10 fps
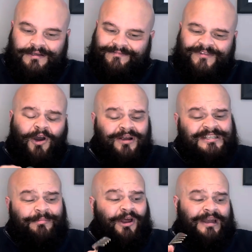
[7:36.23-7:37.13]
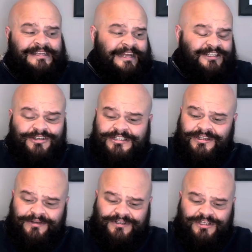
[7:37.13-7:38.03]
Got to be honest, it
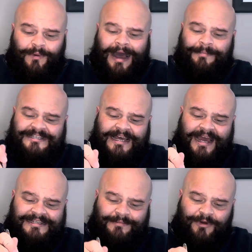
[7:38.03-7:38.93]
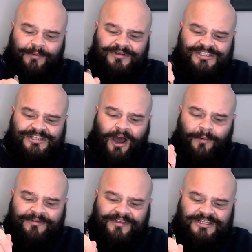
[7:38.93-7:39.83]
doesn't look too appetizing, but we'll
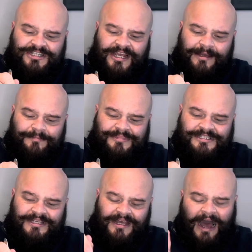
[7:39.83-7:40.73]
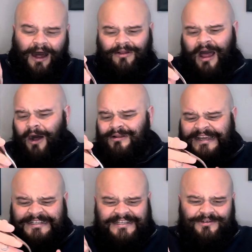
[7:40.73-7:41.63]
start with the chips. I'll
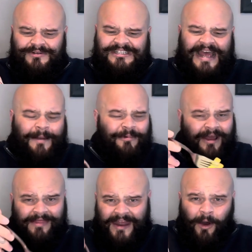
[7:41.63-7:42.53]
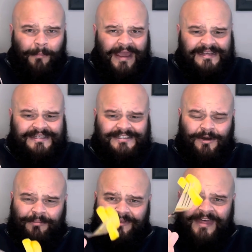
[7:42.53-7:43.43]
eat it all separate and then I'll mix it
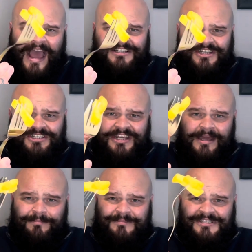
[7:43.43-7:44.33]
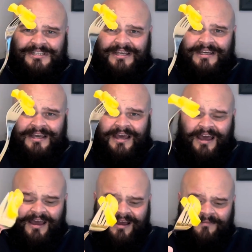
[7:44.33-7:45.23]
up. But there's your chips.
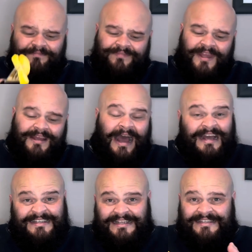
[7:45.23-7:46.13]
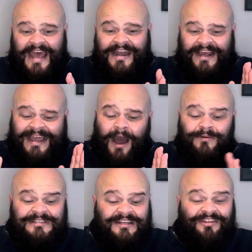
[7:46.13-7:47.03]
As I said, I
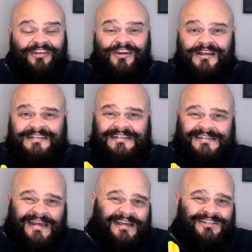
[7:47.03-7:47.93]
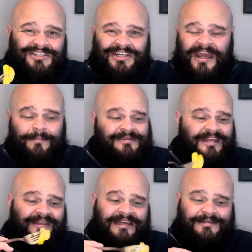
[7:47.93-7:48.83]
counted 36 chips
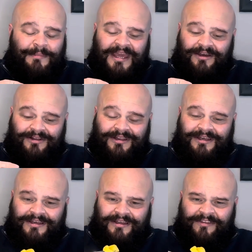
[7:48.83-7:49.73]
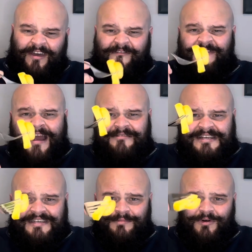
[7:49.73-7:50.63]
in this meal. They're very
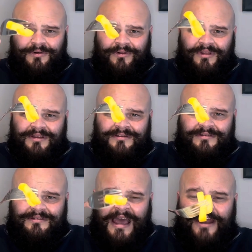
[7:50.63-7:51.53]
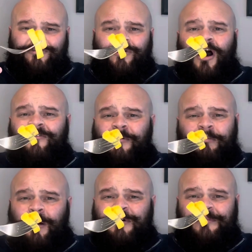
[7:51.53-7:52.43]
small. I'd rather
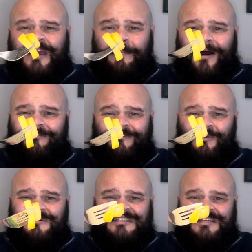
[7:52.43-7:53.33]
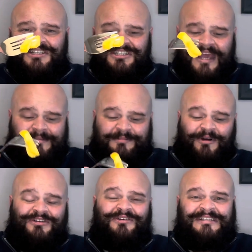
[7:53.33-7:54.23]
probably about 14 chips,
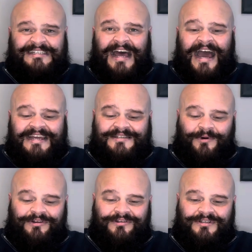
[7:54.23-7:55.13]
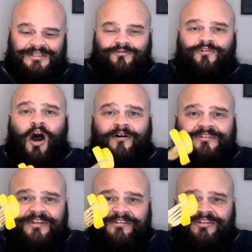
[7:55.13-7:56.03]
but good size ones,
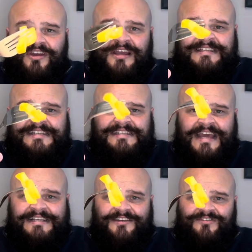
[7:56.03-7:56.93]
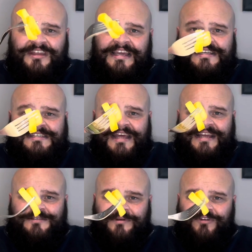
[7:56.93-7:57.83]
rather than 36 of these
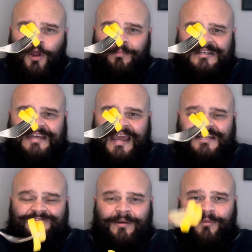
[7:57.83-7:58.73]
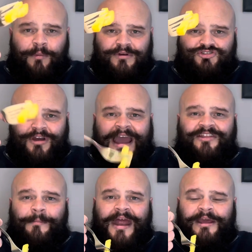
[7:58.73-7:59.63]
things with no potato in, but we'll try
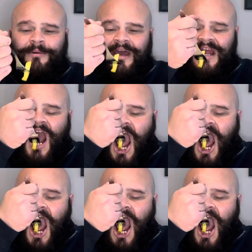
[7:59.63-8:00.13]
them anyway.